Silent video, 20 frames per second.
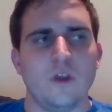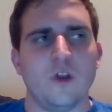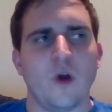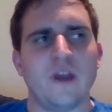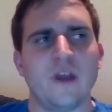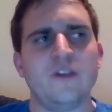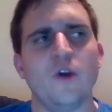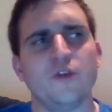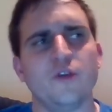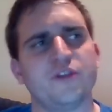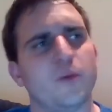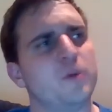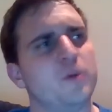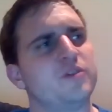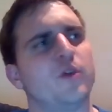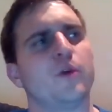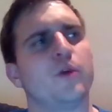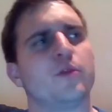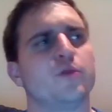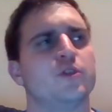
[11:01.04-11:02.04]
I know
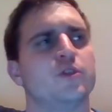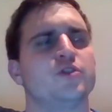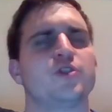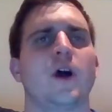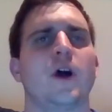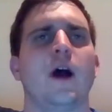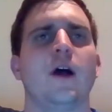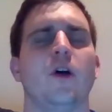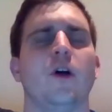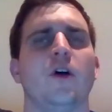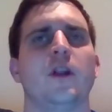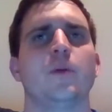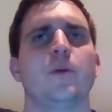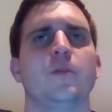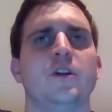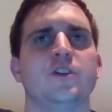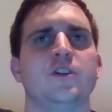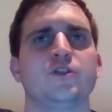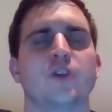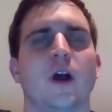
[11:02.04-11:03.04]
someone's going through a trial and I'm
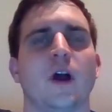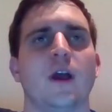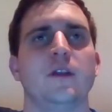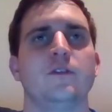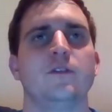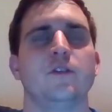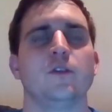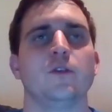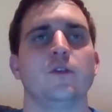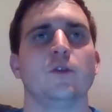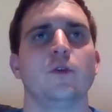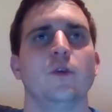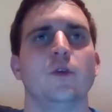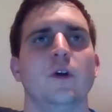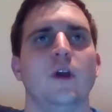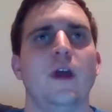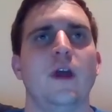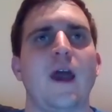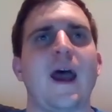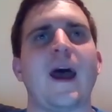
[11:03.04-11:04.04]
going to try to
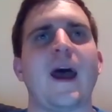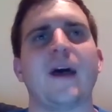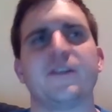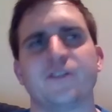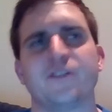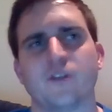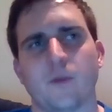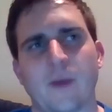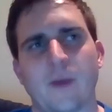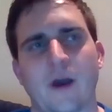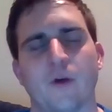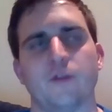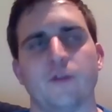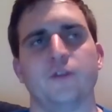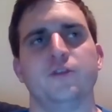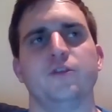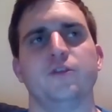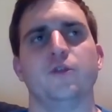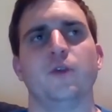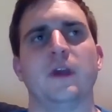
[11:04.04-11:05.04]
ask them how they're
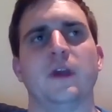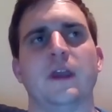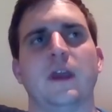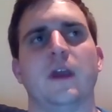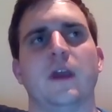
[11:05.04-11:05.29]
doing